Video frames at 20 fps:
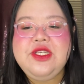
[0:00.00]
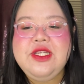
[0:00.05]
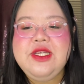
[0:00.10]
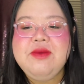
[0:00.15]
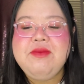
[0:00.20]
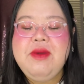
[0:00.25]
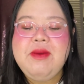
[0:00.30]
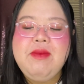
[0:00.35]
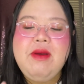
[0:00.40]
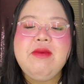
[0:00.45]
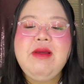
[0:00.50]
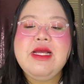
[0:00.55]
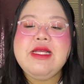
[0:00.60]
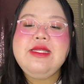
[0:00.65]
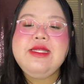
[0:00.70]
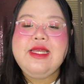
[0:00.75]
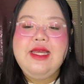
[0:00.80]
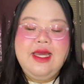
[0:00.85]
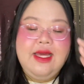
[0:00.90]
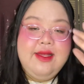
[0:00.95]
my mom
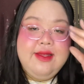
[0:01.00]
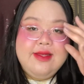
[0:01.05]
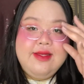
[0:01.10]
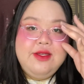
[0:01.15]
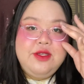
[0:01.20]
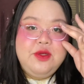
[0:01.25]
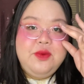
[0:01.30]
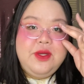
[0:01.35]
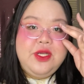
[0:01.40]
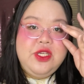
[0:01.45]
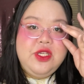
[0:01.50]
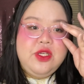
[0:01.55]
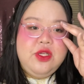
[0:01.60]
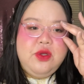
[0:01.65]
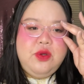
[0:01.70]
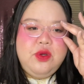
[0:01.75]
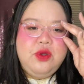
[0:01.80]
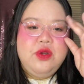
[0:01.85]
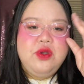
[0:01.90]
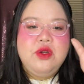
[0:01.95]
has a health
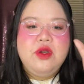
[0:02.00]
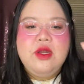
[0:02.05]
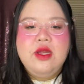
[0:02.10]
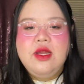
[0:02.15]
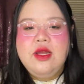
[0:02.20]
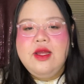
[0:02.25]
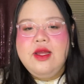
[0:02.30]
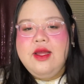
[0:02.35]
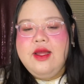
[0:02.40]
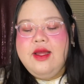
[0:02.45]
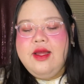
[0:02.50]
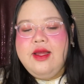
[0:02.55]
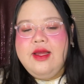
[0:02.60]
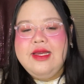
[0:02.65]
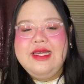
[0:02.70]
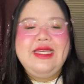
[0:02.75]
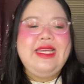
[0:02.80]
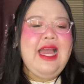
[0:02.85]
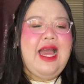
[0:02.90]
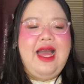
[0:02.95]
situation, or
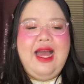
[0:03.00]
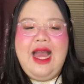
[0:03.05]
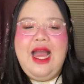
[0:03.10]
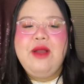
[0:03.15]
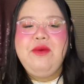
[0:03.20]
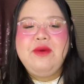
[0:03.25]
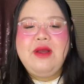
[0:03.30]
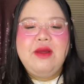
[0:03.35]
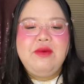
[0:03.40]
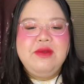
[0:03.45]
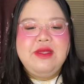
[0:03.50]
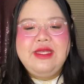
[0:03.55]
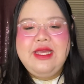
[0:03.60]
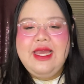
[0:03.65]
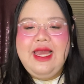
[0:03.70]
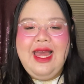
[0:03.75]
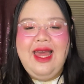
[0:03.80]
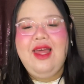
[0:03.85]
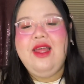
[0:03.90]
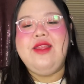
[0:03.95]
yeah, I would say
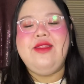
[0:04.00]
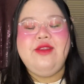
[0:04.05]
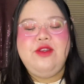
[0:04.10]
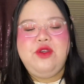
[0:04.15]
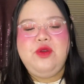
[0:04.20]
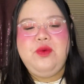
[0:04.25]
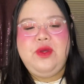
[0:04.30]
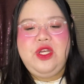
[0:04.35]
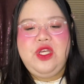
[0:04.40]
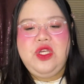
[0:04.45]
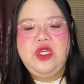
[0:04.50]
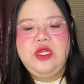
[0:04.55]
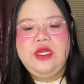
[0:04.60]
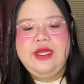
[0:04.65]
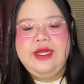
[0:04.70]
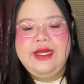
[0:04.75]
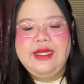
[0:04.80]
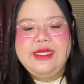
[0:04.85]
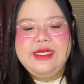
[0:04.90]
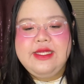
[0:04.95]
a health situation.
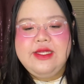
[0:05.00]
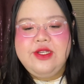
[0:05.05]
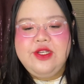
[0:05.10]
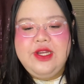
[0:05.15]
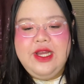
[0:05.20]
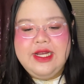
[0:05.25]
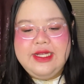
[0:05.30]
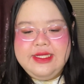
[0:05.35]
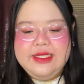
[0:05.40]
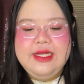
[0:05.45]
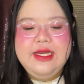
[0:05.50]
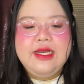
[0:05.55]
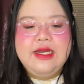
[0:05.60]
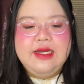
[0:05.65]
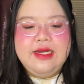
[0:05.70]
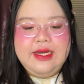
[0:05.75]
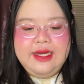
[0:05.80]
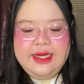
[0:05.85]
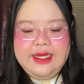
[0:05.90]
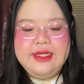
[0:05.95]
She has like
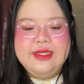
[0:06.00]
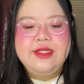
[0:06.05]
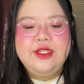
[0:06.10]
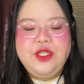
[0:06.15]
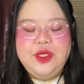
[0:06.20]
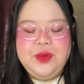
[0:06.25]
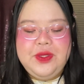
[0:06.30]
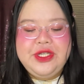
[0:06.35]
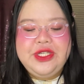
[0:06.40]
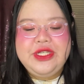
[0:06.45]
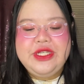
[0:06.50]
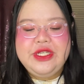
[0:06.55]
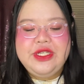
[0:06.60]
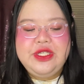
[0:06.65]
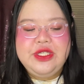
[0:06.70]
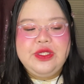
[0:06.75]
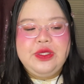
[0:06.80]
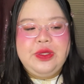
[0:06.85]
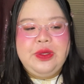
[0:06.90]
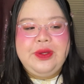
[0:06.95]
a health situation that
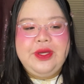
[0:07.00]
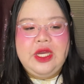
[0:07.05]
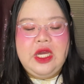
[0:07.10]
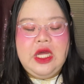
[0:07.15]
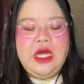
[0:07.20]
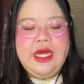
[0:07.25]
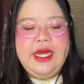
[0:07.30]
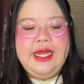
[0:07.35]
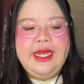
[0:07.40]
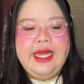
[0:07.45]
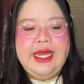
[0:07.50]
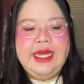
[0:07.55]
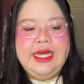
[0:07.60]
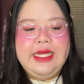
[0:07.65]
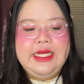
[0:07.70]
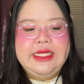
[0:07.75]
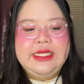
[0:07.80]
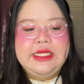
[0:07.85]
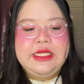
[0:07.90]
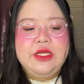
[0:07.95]
she's going
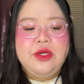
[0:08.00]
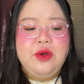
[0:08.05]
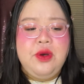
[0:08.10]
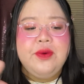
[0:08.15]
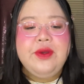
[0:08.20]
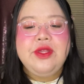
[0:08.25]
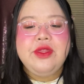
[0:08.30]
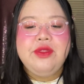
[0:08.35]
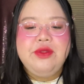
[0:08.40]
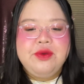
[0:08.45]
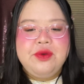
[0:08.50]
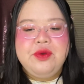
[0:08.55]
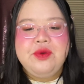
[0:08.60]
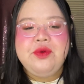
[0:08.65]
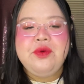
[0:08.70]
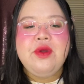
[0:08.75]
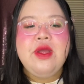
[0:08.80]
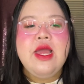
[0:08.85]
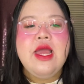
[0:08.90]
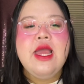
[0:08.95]

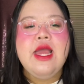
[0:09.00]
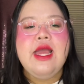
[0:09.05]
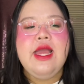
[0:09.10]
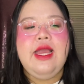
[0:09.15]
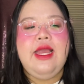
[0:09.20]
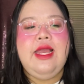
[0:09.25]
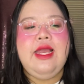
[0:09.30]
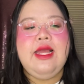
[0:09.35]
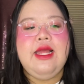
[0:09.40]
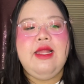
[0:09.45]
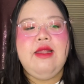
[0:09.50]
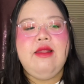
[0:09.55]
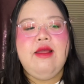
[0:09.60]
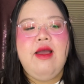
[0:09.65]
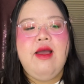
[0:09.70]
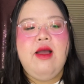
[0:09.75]
through, and